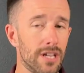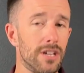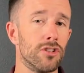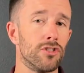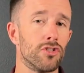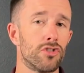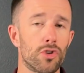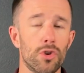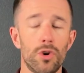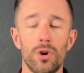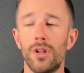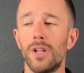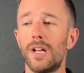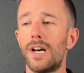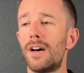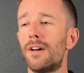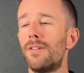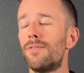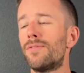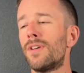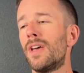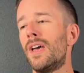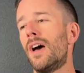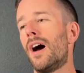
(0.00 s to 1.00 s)
control
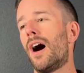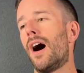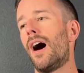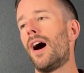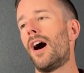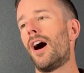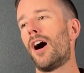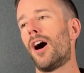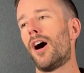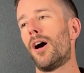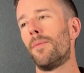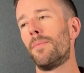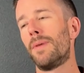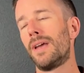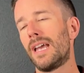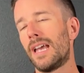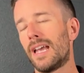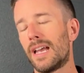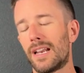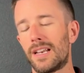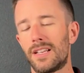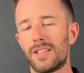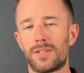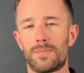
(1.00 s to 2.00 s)
of.
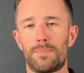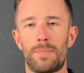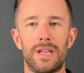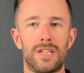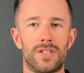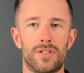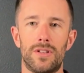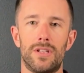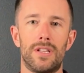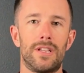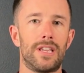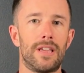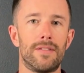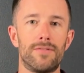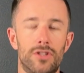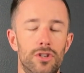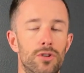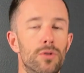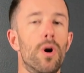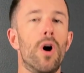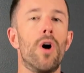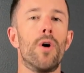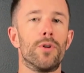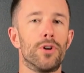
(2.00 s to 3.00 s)
And it's basically gives
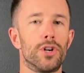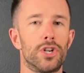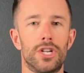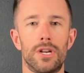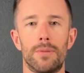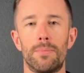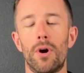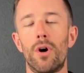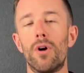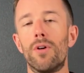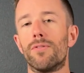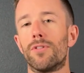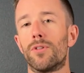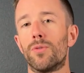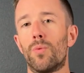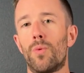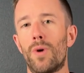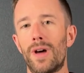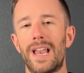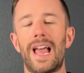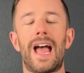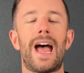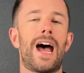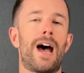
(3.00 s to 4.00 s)
you ownership over
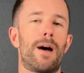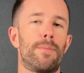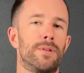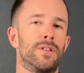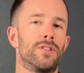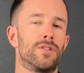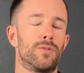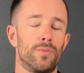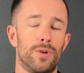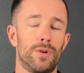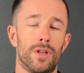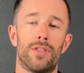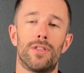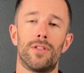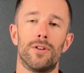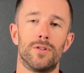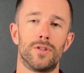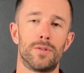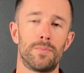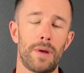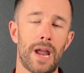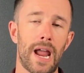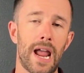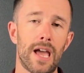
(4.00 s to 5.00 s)
what happens with
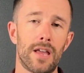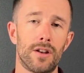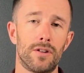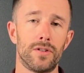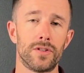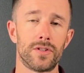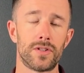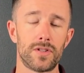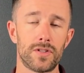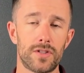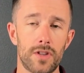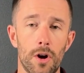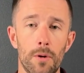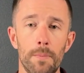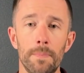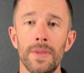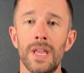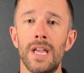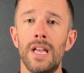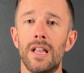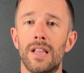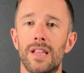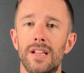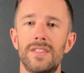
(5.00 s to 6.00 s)
those panels. So
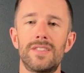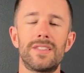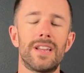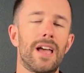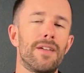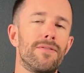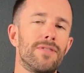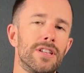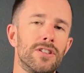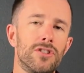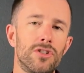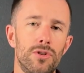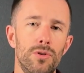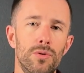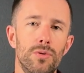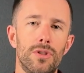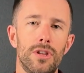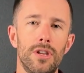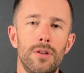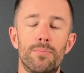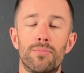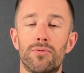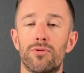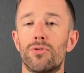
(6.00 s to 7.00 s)
let's dive into
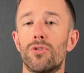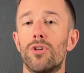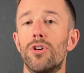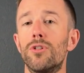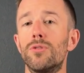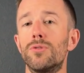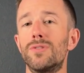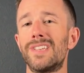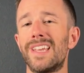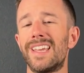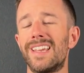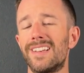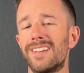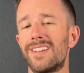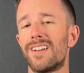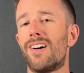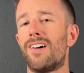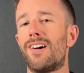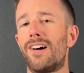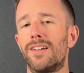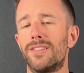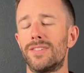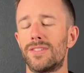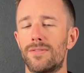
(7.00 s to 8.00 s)
the pros and
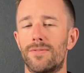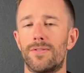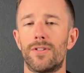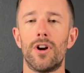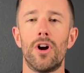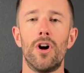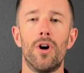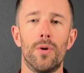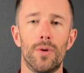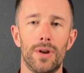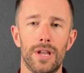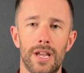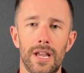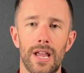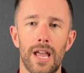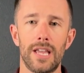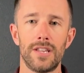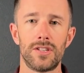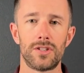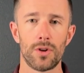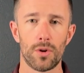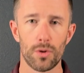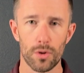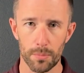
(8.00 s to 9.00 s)
cons for owning a
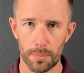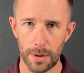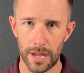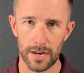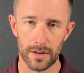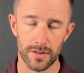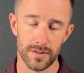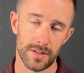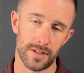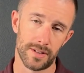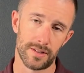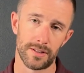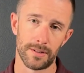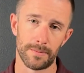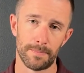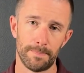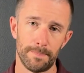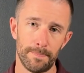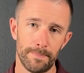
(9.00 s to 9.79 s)
solar panel system.